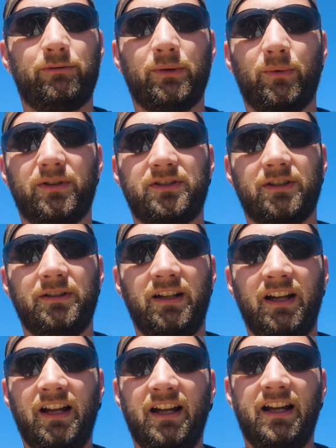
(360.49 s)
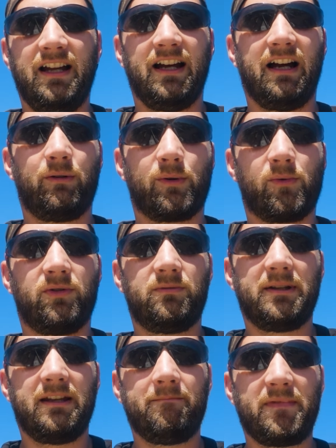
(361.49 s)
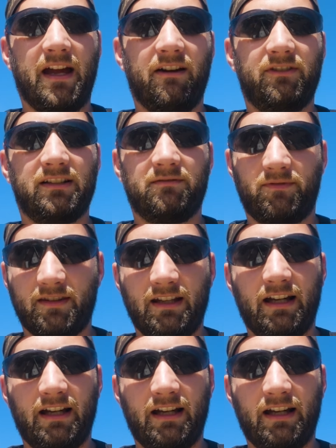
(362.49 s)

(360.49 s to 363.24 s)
if we want to. We will be having